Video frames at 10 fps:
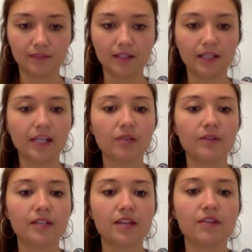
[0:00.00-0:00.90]
The leader
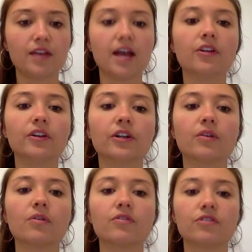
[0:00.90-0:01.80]
was either the elder
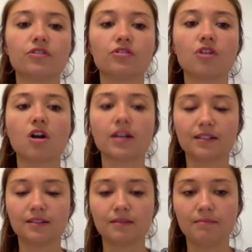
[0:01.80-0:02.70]
or the
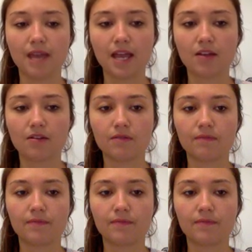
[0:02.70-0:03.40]
strongest male.